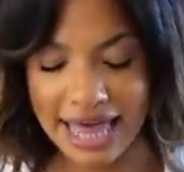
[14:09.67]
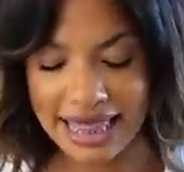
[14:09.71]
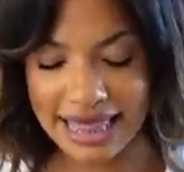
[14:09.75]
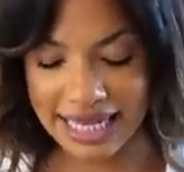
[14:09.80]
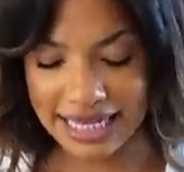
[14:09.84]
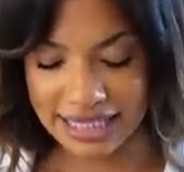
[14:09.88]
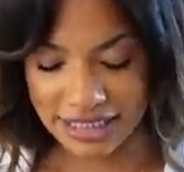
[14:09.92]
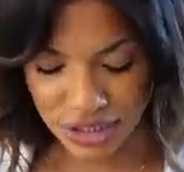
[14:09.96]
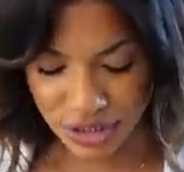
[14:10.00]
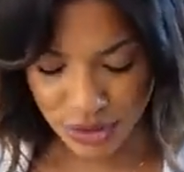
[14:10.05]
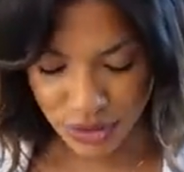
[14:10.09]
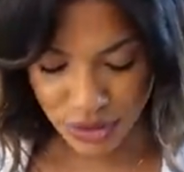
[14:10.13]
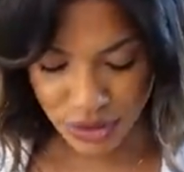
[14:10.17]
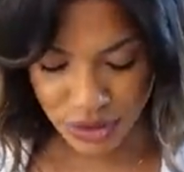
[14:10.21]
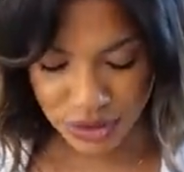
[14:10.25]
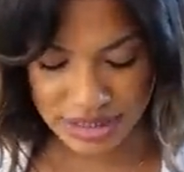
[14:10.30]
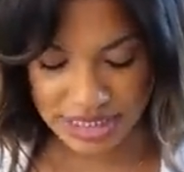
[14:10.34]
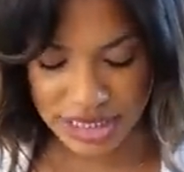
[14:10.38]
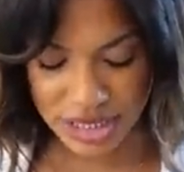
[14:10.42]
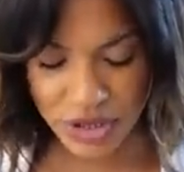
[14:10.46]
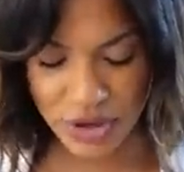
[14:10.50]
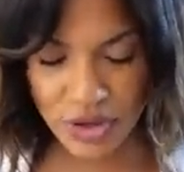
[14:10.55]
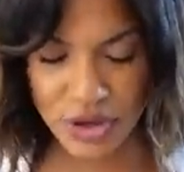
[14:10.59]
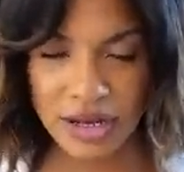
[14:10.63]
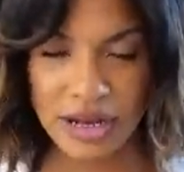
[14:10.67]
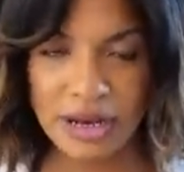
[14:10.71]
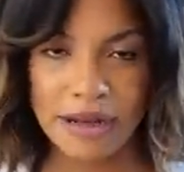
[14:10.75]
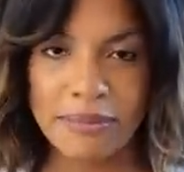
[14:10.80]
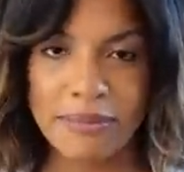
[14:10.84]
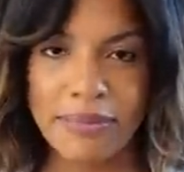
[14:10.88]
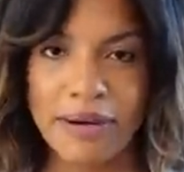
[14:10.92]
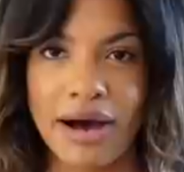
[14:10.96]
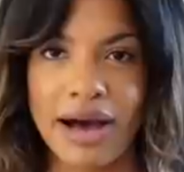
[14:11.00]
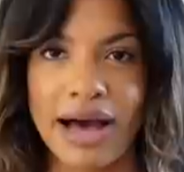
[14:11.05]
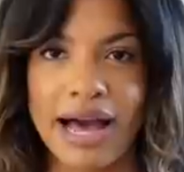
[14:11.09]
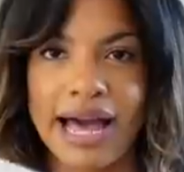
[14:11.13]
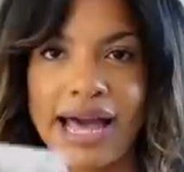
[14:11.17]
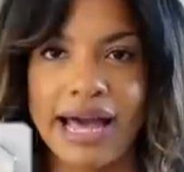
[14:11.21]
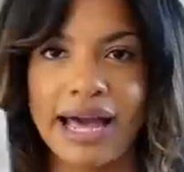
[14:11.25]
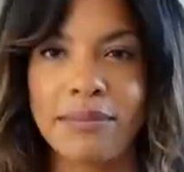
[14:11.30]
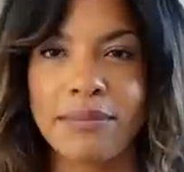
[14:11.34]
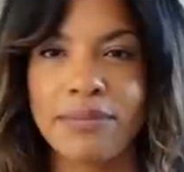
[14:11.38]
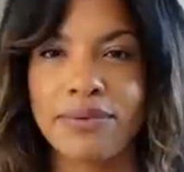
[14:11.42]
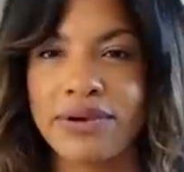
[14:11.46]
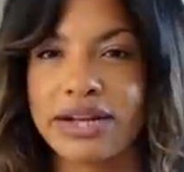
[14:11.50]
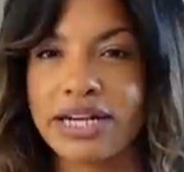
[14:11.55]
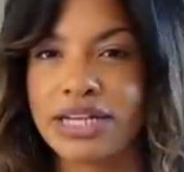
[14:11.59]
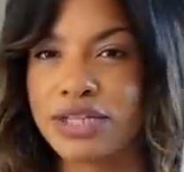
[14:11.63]
These are the hooks that you can buy.
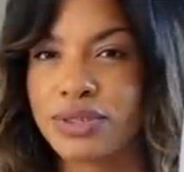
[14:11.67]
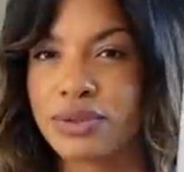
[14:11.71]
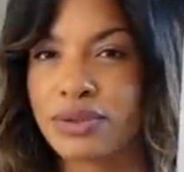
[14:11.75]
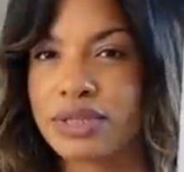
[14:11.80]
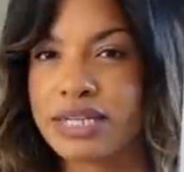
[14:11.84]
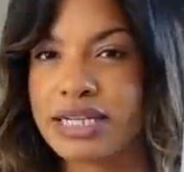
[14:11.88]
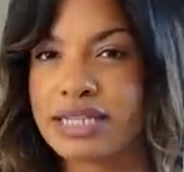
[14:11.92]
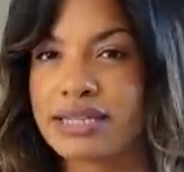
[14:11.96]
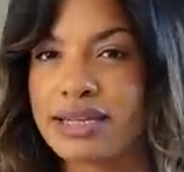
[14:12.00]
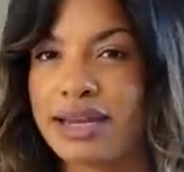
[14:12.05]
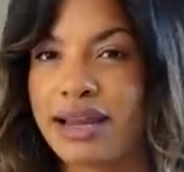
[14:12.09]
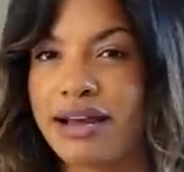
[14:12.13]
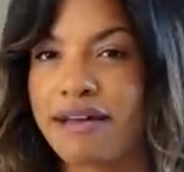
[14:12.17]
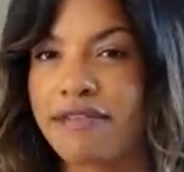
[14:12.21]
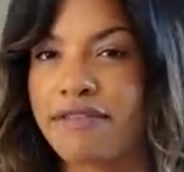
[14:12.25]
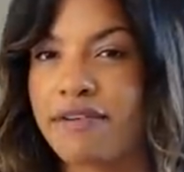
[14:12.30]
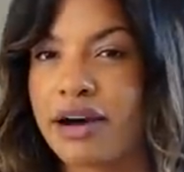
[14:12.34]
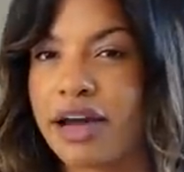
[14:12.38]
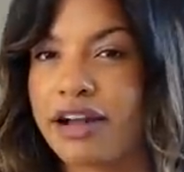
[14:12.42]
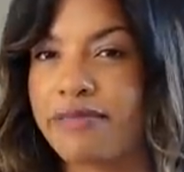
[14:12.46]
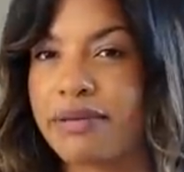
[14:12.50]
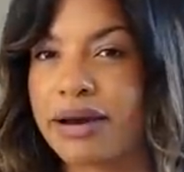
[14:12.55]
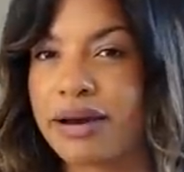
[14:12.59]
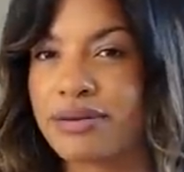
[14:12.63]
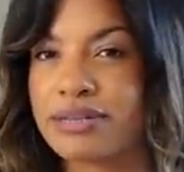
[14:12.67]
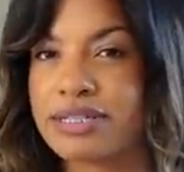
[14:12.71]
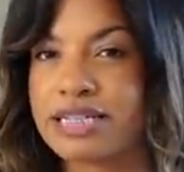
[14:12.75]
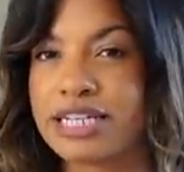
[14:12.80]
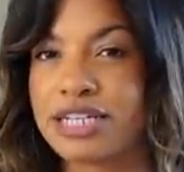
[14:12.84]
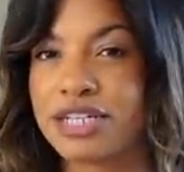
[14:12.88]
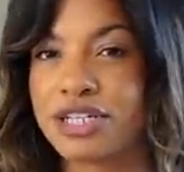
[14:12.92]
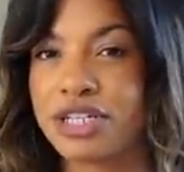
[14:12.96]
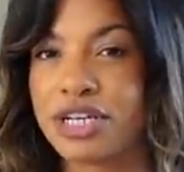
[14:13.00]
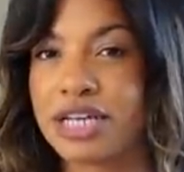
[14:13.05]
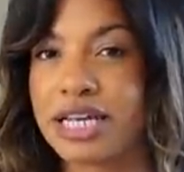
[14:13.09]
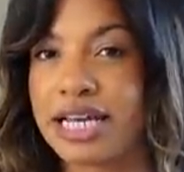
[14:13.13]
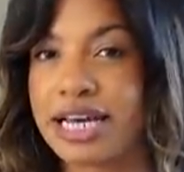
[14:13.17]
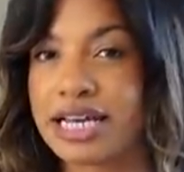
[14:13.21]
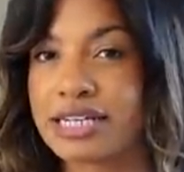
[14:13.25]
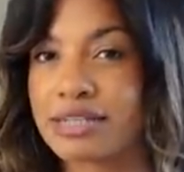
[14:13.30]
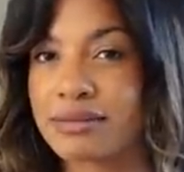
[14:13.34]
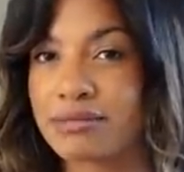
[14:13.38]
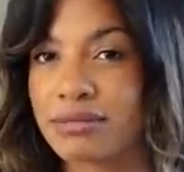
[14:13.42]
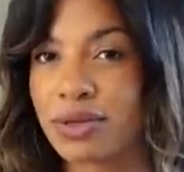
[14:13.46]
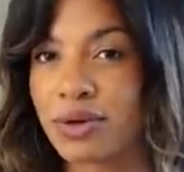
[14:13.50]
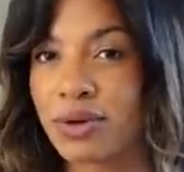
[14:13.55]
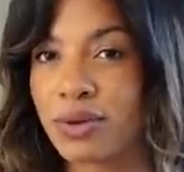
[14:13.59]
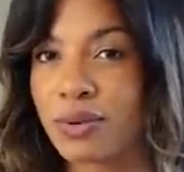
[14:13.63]
I'm pretty sure these are like £5 each. You can get
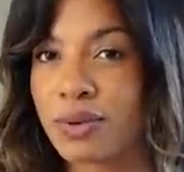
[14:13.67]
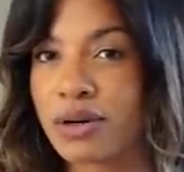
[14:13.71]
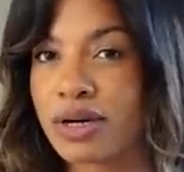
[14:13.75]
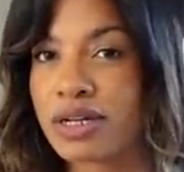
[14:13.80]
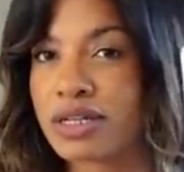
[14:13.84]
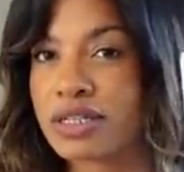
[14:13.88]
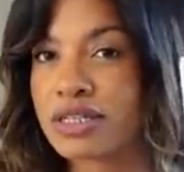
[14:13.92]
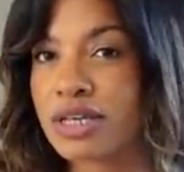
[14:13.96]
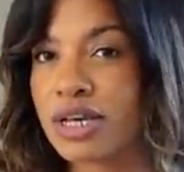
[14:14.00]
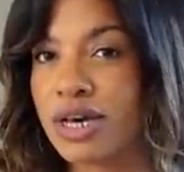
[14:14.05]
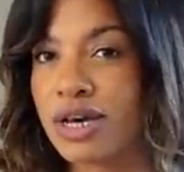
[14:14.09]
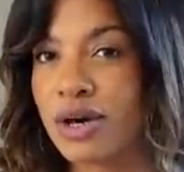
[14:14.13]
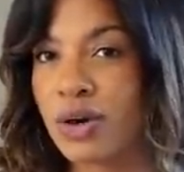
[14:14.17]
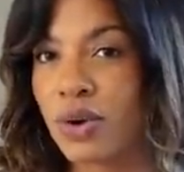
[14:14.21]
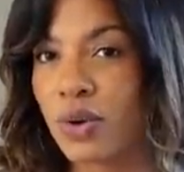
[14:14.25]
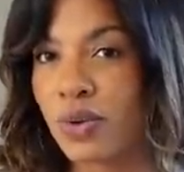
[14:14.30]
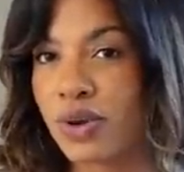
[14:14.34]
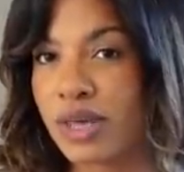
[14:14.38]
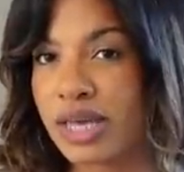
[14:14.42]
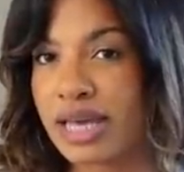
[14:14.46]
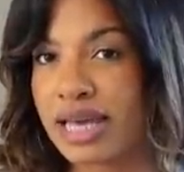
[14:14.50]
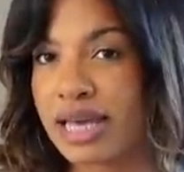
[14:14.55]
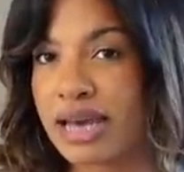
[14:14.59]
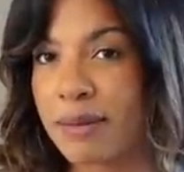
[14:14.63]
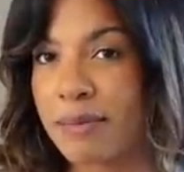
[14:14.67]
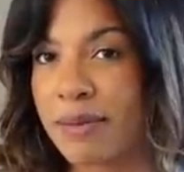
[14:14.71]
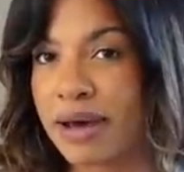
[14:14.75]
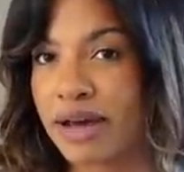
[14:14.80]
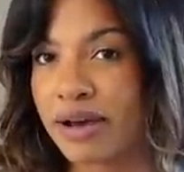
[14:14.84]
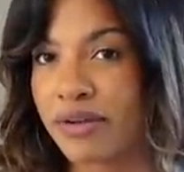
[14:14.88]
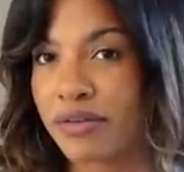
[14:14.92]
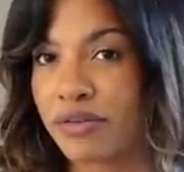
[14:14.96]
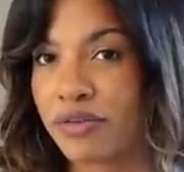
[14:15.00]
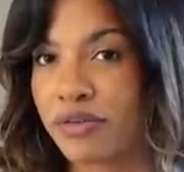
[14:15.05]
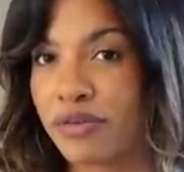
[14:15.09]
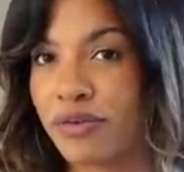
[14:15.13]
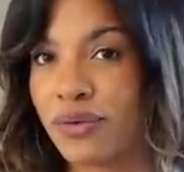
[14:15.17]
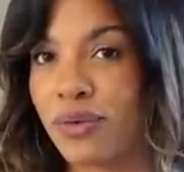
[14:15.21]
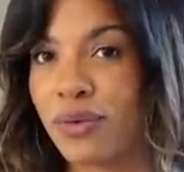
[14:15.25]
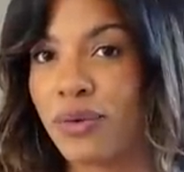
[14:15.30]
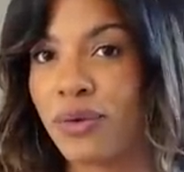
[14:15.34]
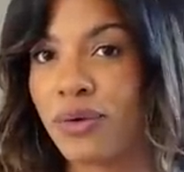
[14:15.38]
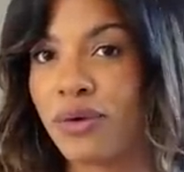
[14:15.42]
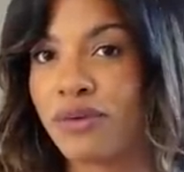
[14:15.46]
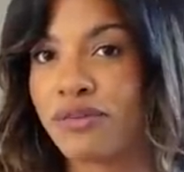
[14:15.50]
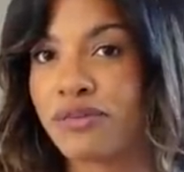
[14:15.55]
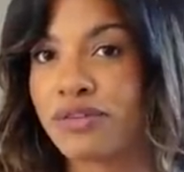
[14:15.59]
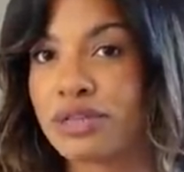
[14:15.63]
some long ones, or you can get a pack of 5
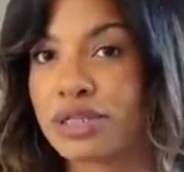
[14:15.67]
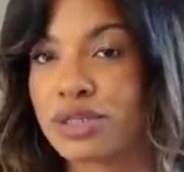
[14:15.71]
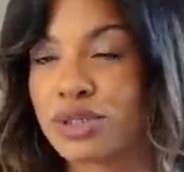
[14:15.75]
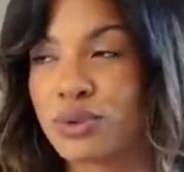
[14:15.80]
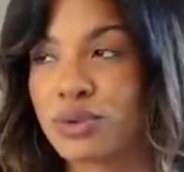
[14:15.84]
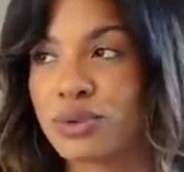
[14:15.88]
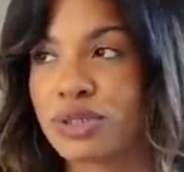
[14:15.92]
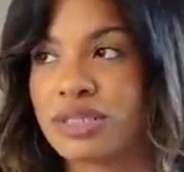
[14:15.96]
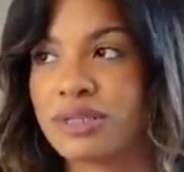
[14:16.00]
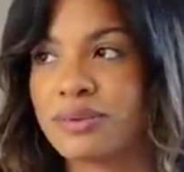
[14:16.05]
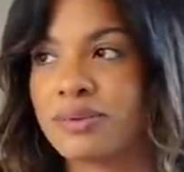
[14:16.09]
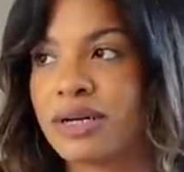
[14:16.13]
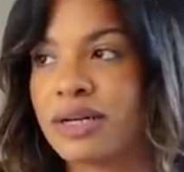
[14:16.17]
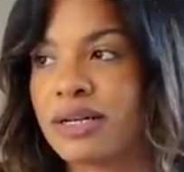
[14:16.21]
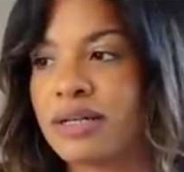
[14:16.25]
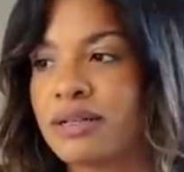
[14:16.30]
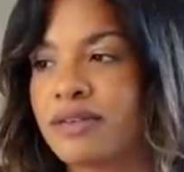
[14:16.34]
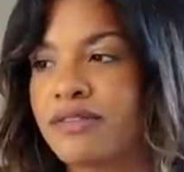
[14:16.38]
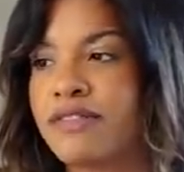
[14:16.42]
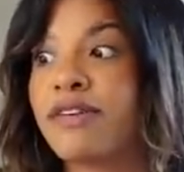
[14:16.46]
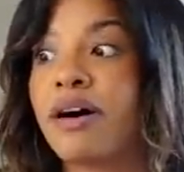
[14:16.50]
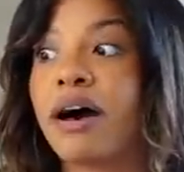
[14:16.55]
of the shorter ones.